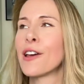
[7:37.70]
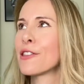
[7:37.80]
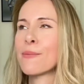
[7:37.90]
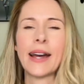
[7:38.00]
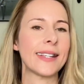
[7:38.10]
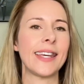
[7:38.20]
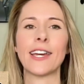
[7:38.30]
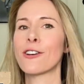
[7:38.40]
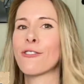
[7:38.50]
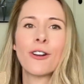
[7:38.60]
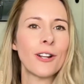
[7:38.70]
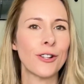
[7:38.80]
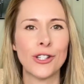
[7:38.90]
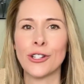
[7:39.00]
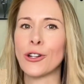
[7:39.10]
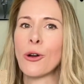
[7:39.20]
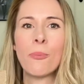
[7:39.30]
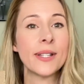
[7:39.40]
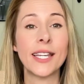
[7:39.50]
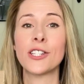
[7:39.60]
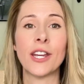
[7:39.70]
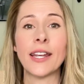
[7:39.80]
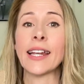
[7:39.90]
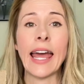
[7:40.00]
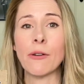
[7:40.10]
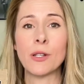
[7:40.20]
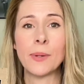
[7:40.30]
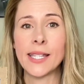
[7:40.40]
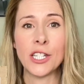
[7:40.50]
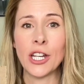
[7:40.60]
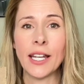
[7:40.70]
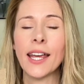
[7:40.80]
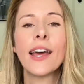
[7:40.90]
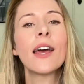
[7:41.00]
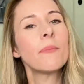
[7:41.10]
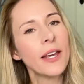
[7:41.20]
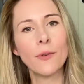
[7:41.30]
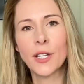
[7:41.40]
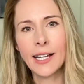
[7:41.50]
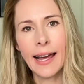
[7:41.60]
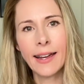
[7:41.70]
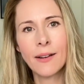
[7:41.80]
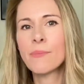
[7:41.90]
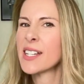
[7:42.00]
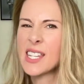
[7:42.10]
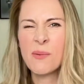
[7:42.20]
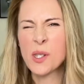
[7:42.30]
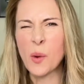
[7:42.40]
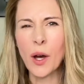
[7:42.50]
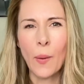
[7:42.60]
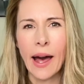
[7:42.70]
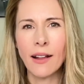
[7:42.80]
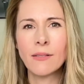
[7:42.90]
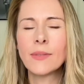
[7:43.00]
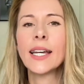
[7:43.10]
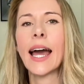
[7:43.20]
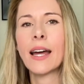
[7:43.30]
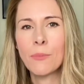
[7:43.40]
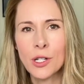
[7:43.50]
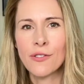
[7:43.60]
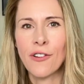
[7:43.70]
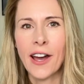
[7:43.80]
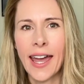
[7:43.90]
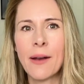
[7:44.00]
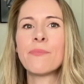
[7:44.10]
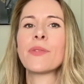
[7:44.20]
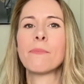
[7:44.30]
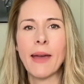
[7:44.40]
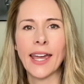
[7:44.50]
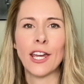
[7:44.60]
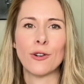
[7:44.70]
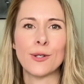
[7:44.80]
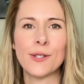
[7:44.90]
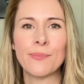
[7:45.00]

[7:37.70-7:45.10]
Thematic, chronological, position, and counterposition. Pick the one you like and seems to work well, and modify it. Make it yours.